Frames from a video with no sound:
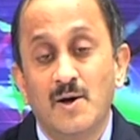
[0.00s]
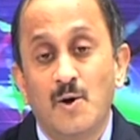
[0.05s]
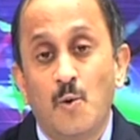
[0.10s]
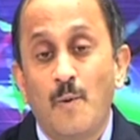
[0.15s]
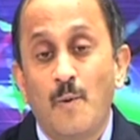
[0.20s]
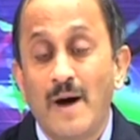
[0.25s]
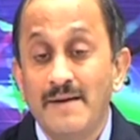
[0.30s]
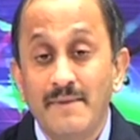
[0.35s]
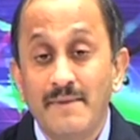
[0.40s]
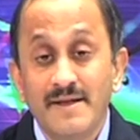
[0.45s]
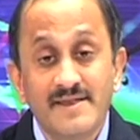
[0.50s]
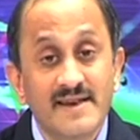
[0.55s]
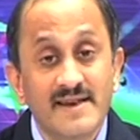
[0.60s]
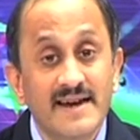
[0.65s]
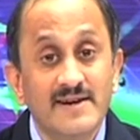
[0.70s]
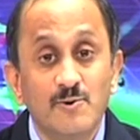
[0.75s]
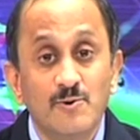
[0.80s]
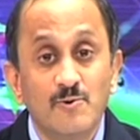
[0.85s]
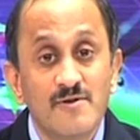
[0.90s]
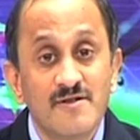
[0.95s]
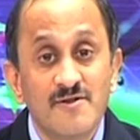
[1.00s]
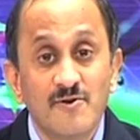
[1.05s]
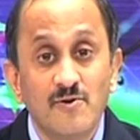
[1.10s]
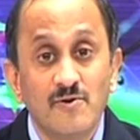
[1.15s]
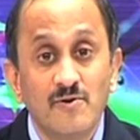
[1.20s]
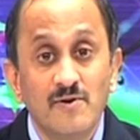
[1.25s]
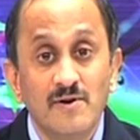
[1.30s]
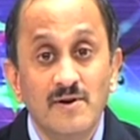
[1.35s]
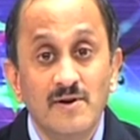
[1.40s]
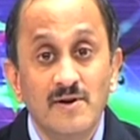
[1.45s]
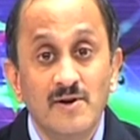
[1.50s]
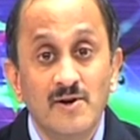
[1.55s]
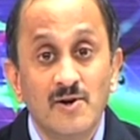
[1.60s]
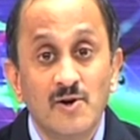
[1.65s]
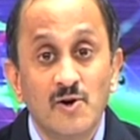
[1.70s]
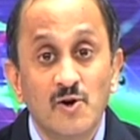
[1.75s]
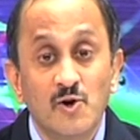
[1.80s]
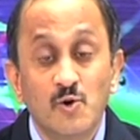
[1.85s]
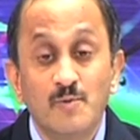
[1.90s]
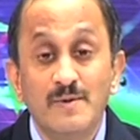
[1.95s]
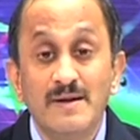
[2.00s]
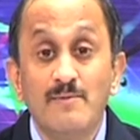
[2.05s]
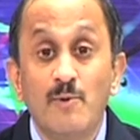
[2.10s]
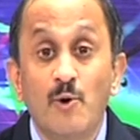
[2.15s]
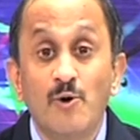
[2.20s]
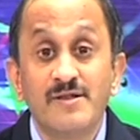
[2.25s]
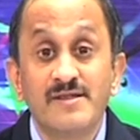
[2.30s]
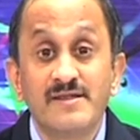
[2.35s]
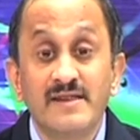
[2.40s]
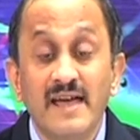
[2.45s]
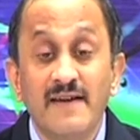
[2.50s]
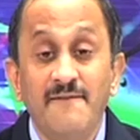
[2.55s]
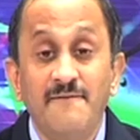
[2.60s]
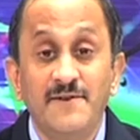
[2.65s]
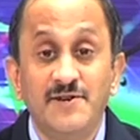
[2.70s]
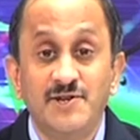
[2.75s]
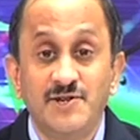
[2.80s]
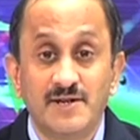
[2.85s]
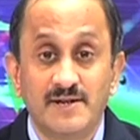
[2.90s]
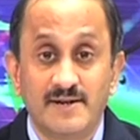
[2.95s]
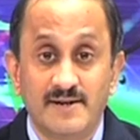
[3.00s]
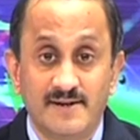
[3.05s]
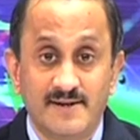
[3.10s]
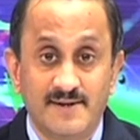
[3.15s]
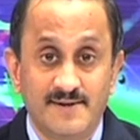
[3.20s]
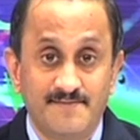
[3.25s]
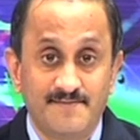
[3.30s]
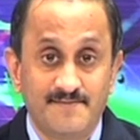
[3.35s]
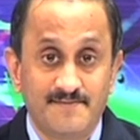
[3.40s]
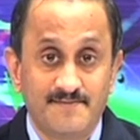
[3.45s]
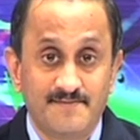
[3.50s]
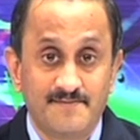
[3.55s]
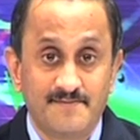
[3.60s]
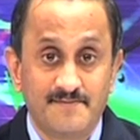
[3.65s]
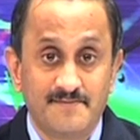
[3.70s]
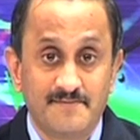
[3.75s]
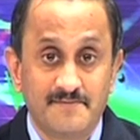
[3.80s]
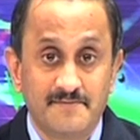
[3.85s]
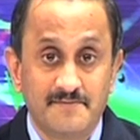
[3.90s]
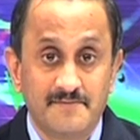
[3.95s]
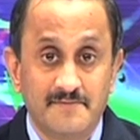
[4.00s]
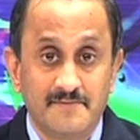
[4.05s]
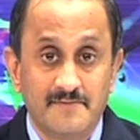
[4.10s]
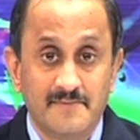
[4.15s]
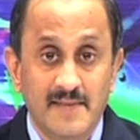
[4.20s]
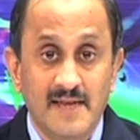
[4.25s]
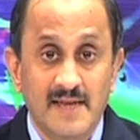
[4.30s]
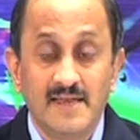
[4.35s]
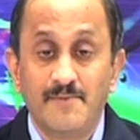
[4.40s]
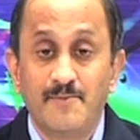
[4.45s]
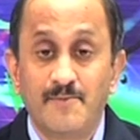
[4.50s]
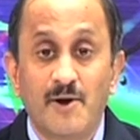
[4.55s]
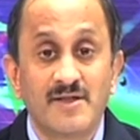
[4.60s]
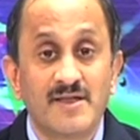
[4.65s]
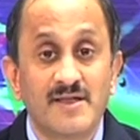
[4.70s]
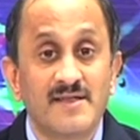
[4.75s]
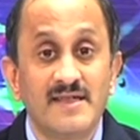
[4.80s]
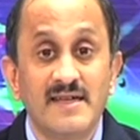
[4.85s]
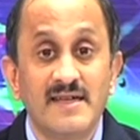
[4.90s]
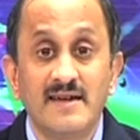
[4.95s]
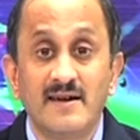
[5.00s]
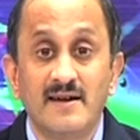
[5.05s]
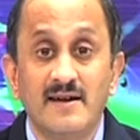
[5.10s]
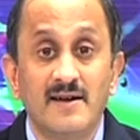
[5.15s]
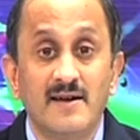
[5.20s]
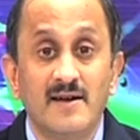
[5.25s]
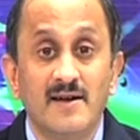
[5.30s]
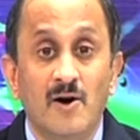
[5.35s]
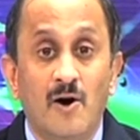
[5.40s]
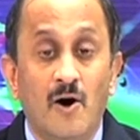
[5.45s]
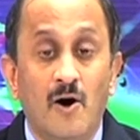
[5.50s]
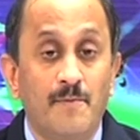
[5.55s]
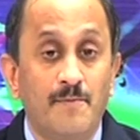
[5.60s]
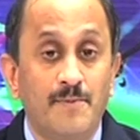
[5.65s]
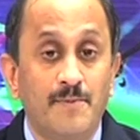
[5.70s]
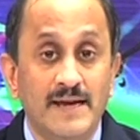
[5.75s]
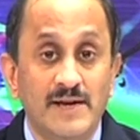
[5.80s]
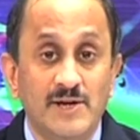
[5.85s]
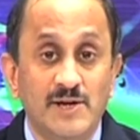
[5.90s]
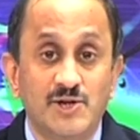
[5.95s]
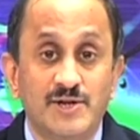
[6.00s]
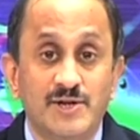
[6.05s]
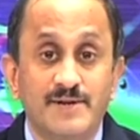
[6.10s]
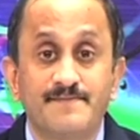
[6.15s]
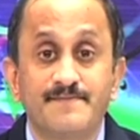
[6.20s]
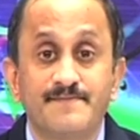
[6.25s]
Why must I do so? To be most efficient in the processing operation.